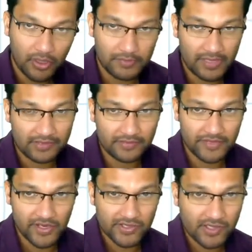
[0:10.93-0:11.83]
mass of
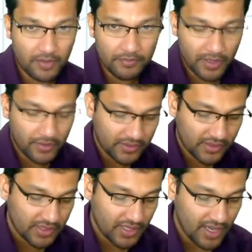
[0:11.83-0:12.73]
various
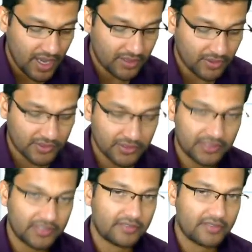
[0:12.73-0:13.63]
compounds, and also
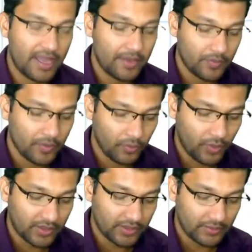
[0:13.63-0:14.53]
describe
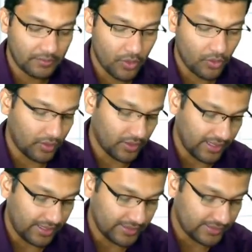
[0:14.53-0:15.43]
what the mole
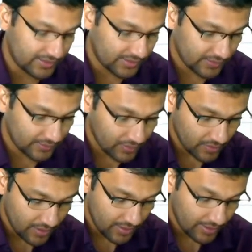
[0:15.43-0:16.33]
is.
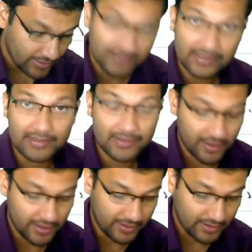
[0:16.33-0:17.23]
Let's get
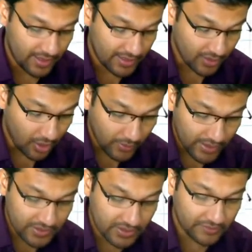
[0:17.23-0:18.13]
started. As
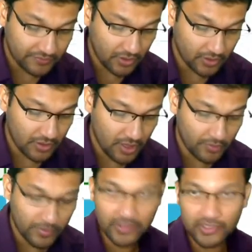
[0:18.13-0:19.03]
always, you can follow along
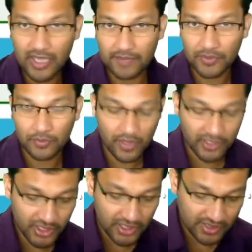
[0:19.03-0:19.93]
with our chapter
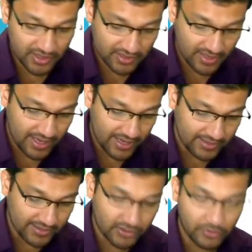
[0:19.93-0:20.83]
worksheets,
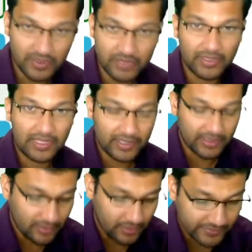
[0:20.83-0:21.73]
and this will be the beginning
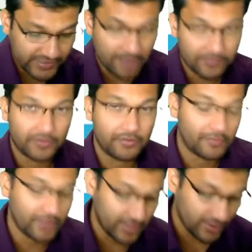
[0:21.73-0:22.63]
of chapter 3.